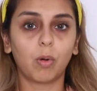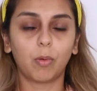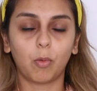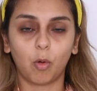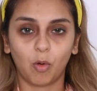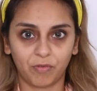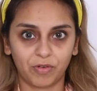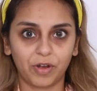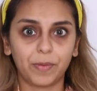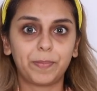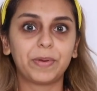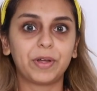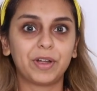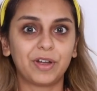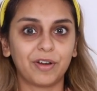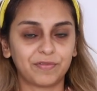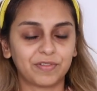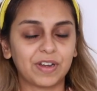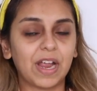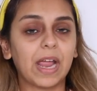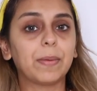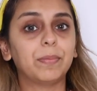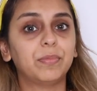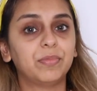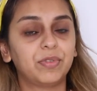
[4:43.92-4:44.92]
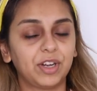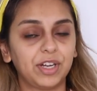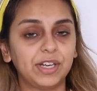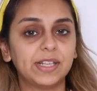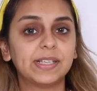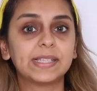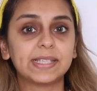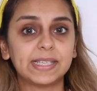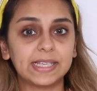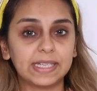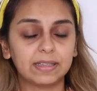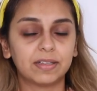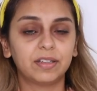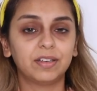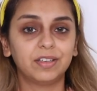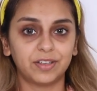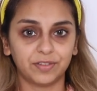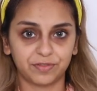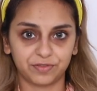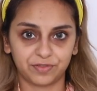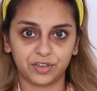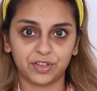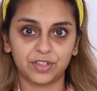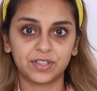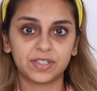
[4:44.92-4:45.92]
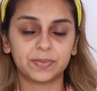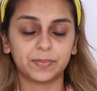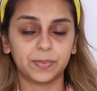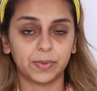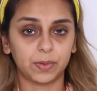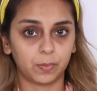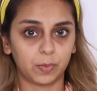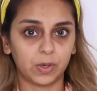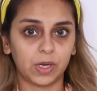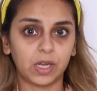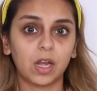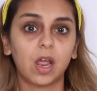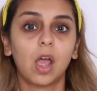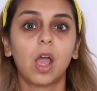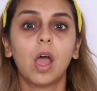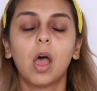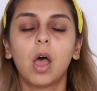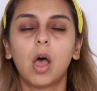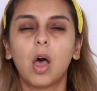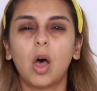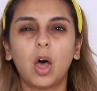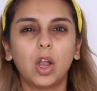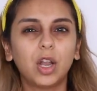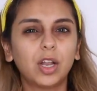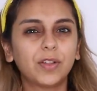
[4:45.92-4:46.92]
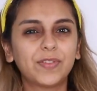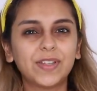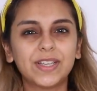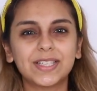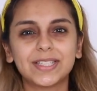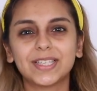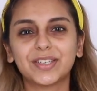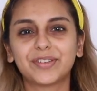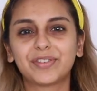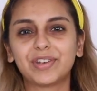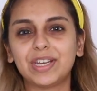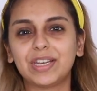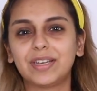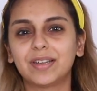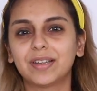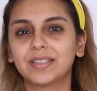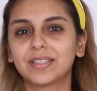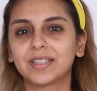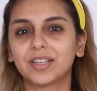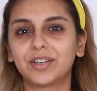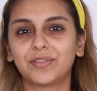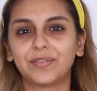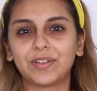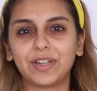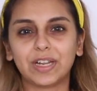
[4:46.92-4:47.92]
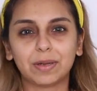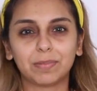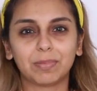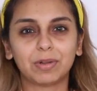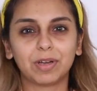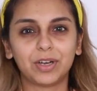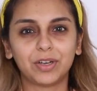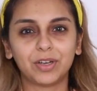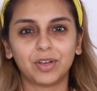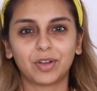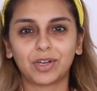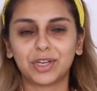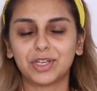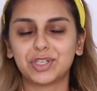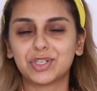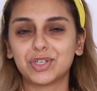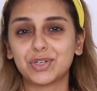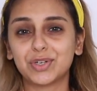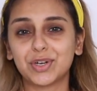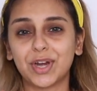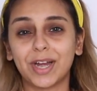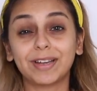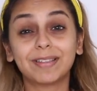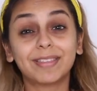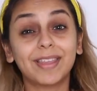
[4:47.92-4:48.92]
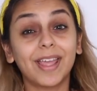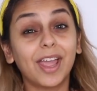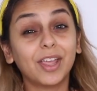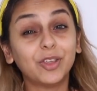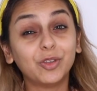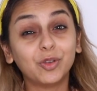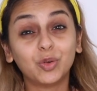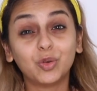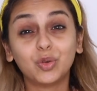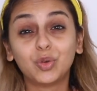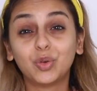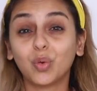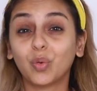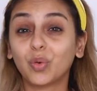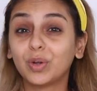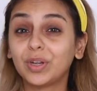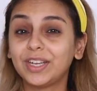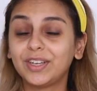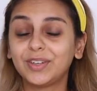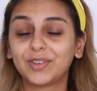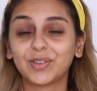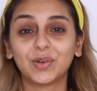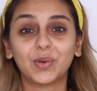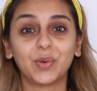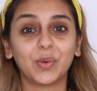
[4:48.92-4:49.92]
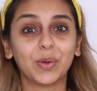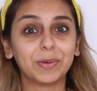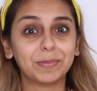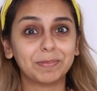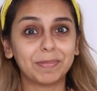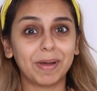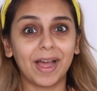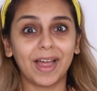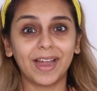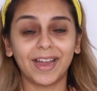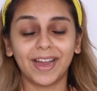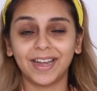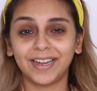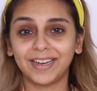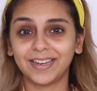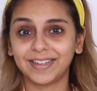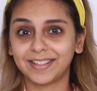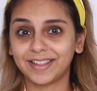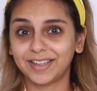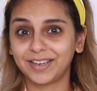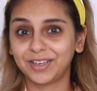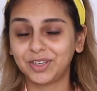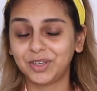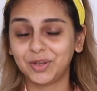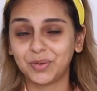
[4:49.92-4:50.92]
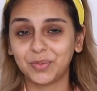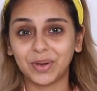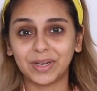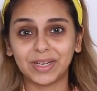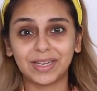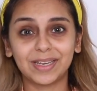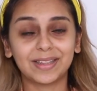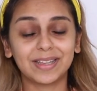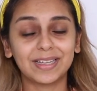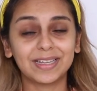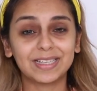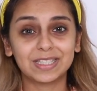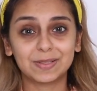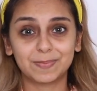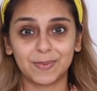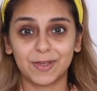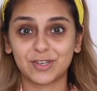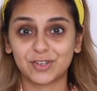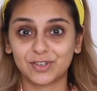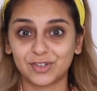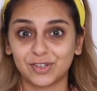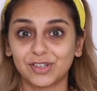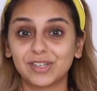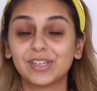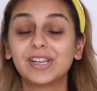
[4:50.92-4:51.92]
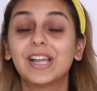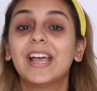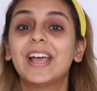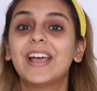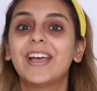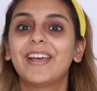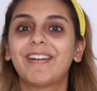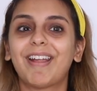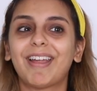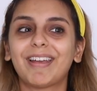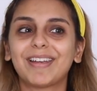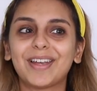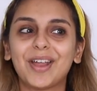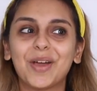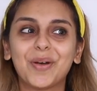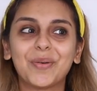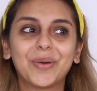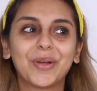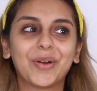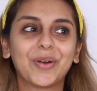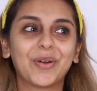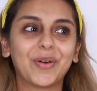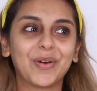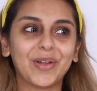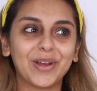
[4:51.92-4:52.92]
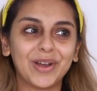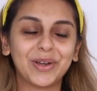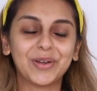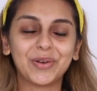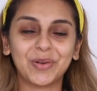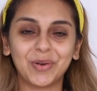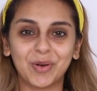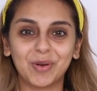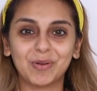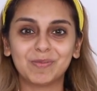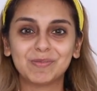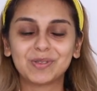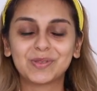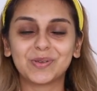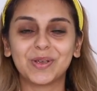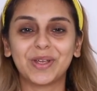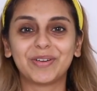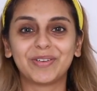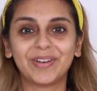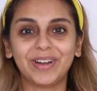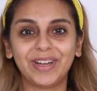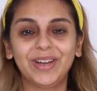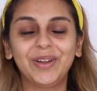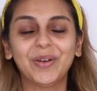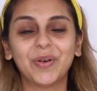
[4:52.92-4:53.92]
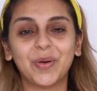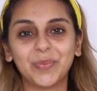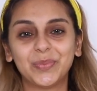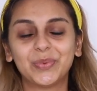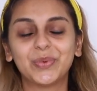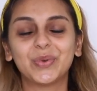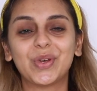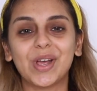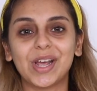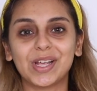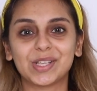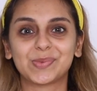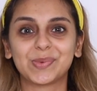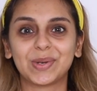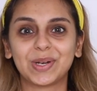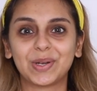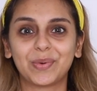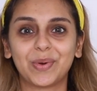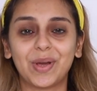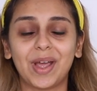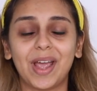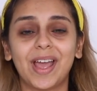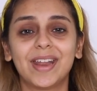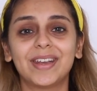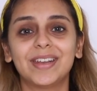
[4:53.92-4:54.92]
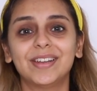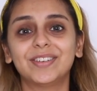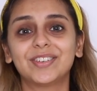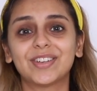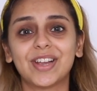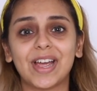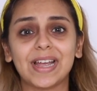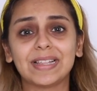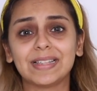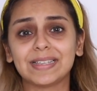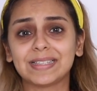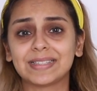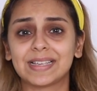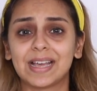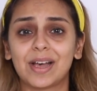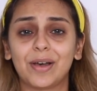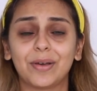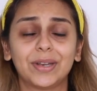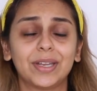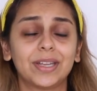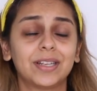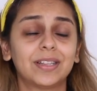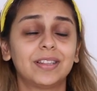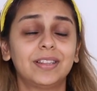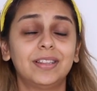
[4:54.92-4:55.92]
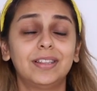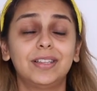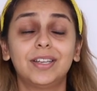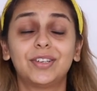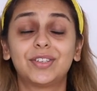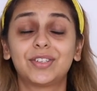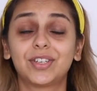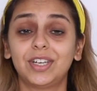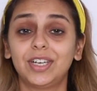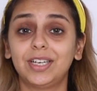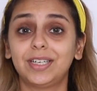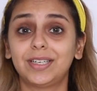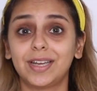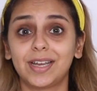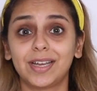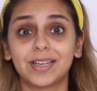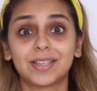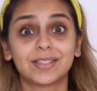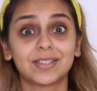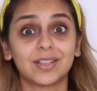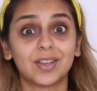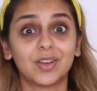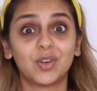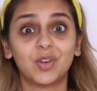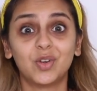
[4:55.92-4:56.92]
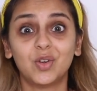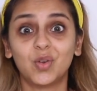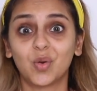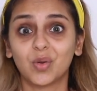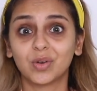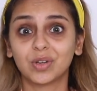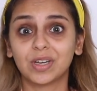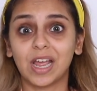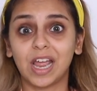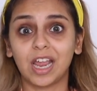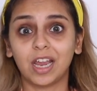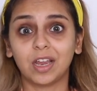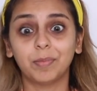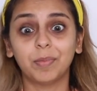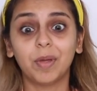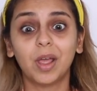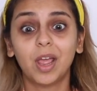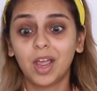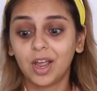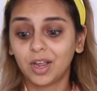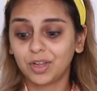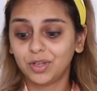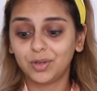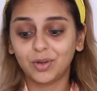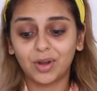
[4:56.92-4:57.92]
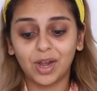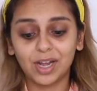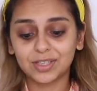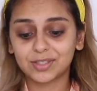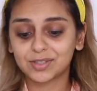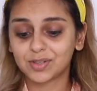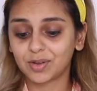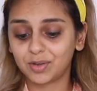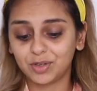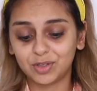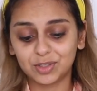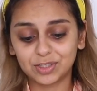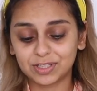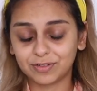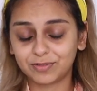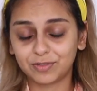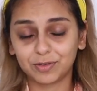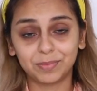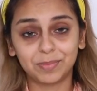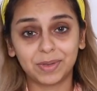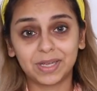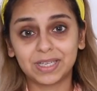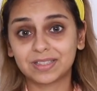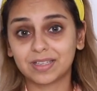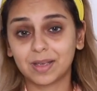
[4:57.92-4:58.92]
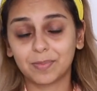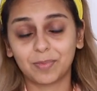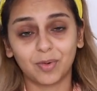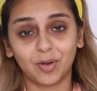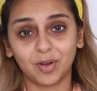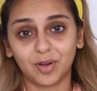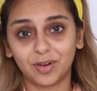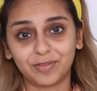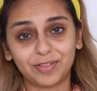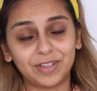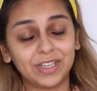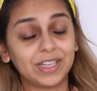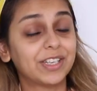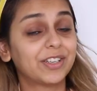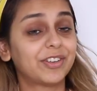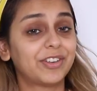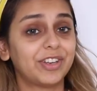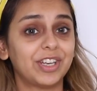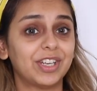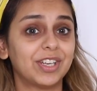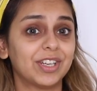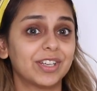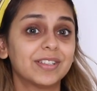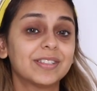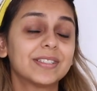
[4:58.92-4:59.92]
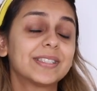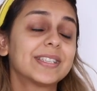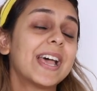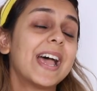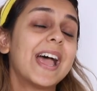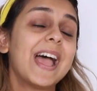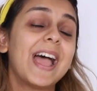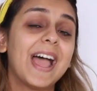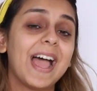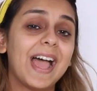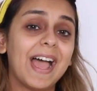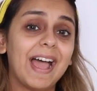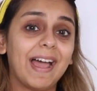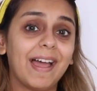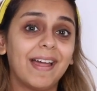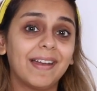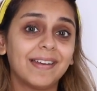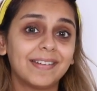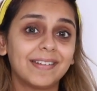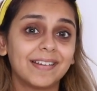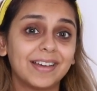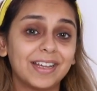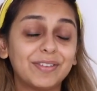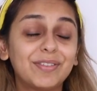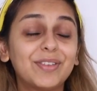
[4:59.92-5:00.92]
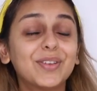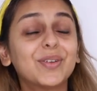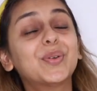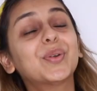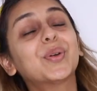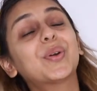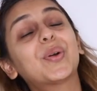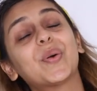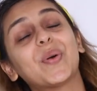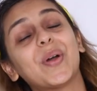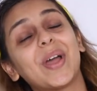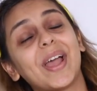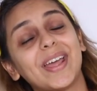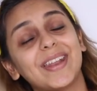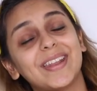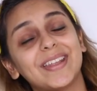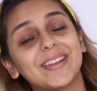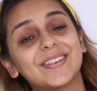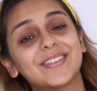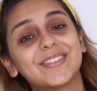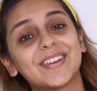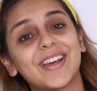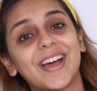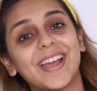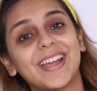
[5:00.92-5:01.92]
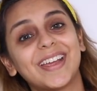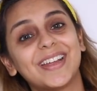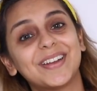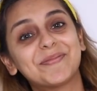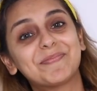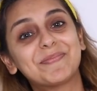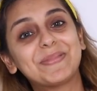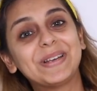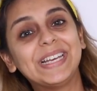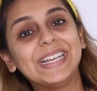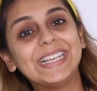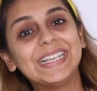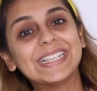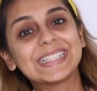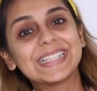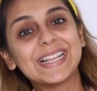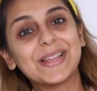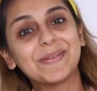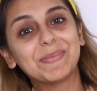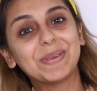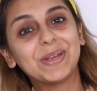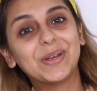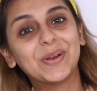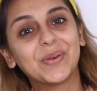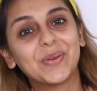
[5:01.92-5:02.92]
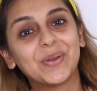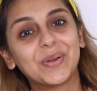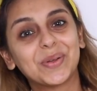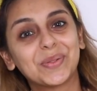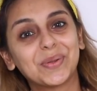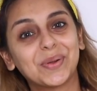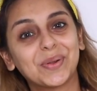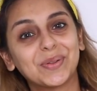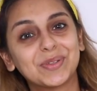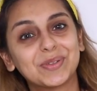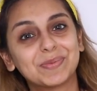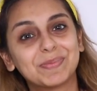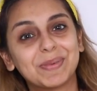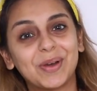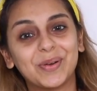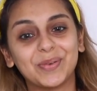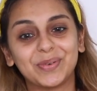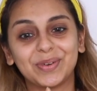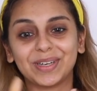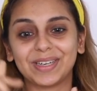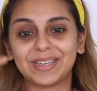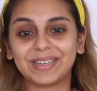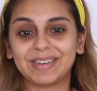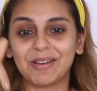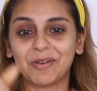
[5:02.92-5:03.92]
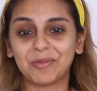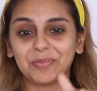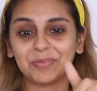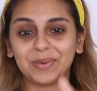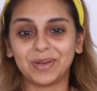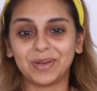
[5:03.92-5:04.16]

over a period of time really see the difference between. All of these ingredients are available in your kitchen right there. You don't need to go and buy anything new, anything special. Right now we're all at home so I really hope you guys will go ahead and try this out. It literally takes no time. You guys so you just have to mix up all of the ingredients and uh, if you do go ahead and try it, please let me know your thoughts about it down